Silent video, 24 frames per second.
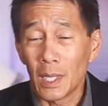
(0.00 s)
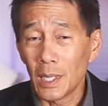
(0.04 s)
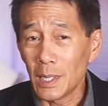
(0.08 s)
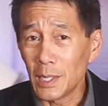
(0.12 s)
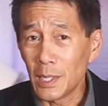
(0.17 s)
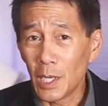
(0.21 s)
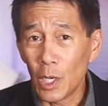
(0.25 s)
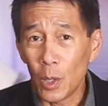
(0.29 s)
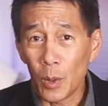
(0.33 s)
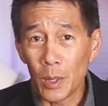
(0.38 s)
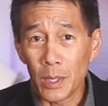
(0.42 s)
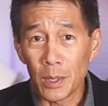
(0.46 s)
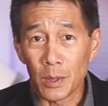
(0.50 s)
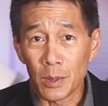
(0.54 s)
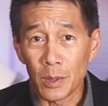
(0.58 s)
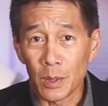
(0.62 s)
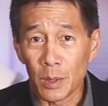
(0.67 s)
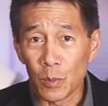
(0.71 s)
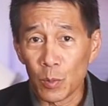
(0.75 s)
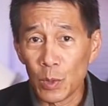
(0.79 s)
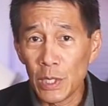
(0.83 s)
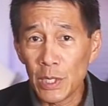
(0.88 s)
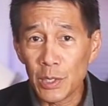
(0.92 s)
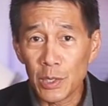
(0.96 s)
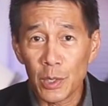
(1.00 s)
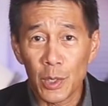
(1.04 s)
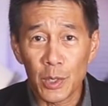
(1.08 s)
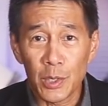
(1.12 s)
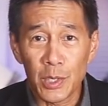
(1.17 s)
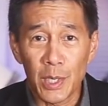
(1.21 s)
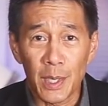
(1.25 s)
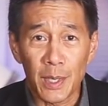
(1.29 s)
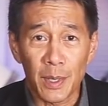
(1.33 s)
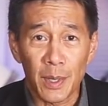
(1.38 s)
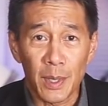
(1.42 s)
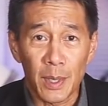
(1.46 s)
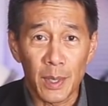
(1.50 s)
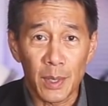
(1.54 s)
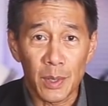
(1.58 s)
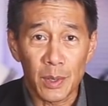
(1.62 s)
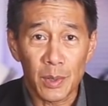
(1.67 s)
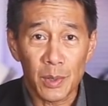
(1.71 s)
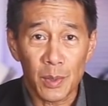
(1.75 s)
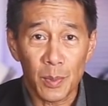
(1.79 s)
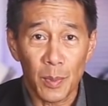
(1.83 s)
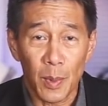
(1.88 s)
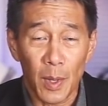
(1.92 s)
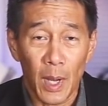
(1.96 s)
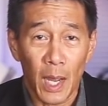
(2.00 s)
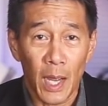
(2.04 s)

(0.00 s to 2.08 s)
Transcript: You know, in researching this,